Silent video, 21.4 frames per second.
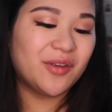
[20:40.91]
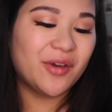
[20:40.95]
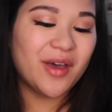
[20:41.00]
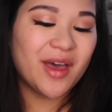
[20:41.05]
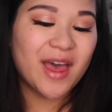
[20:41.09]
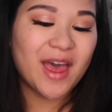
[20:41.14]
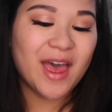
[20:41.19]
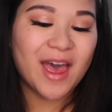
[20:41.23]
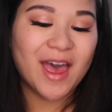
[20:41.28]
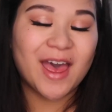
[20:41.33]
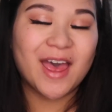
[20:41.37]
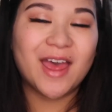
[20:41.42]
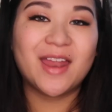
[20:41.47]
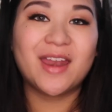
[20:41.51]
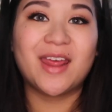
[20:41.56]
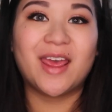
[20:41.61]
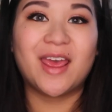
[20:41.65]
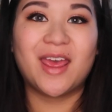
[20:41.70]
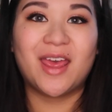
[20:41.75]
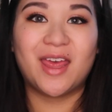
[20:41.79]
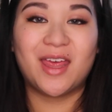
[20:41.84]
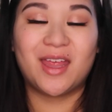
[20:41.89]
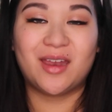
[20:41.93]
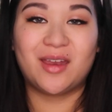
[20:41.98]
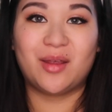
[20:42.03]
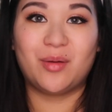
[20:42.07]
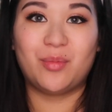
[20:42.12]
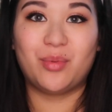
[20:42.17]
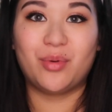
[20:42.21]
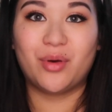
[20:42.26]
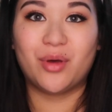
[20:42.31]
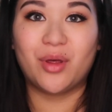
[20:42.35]
go ahead and
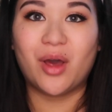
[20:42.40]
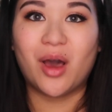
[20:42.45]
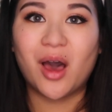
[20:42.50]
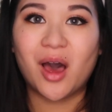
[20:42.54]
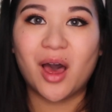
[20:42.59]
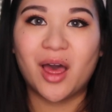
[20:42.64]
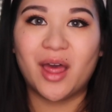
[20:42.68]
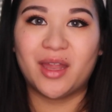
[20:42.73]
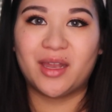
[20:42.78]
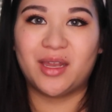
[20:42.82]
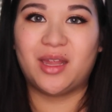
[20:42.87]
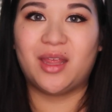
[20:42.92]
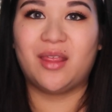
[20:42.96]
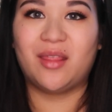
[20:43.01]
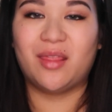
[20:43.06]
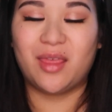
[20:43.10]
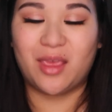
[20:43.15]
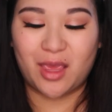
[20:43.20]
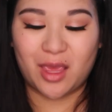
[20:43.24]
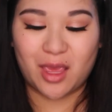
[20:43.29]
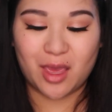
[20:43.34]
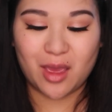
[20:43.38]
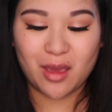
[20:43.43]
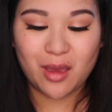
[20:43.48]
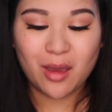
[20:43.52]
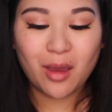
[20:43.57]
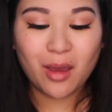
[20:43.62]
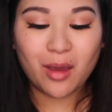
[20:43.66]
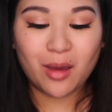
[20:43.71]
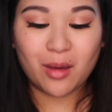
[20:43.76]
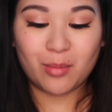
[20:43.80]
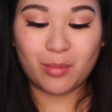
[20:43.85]
put on the
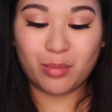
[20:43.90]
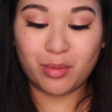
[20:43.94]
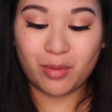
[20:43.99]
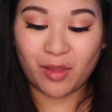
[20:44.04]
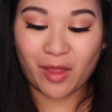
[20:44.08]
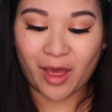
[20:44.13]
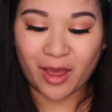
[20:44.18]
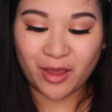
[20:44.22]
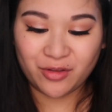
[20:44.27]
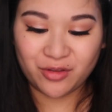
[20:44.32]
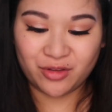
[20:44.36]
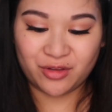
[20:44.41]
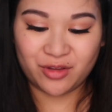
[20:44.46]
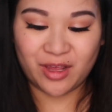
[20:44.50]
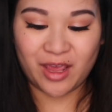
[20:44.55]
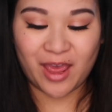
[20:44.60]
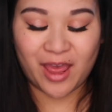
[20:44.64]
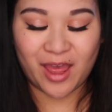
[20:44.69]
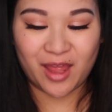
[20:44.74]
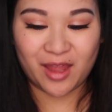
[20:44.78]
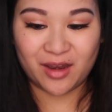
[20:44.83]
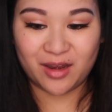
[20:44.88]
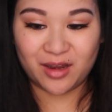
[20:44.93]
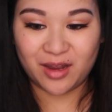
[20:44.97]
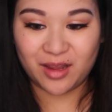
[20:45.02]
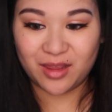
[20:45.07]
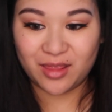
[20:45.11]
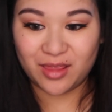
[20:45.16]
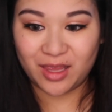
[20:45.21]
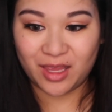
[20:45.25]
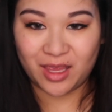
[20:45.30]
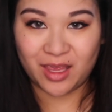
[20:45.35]
blush and
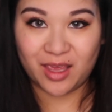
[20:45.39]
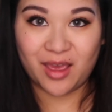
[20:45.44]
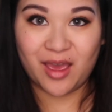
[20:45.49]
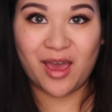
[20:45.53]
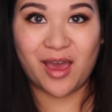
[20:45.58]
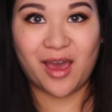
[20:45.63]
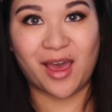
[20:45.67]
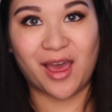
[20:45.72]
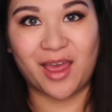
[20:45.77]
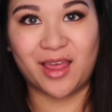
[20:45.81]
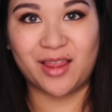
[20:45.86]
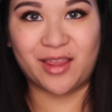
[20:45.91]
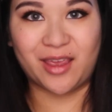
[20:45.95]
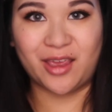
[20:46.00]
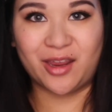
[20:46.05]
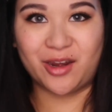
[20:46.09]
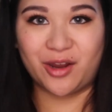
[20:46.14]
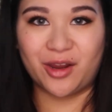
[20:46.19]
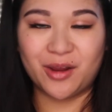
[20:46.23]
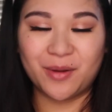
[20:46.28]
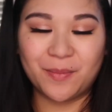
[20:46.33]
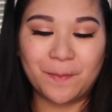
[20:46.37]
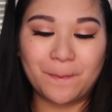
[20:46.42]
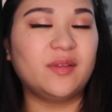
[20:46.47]
the highlighter.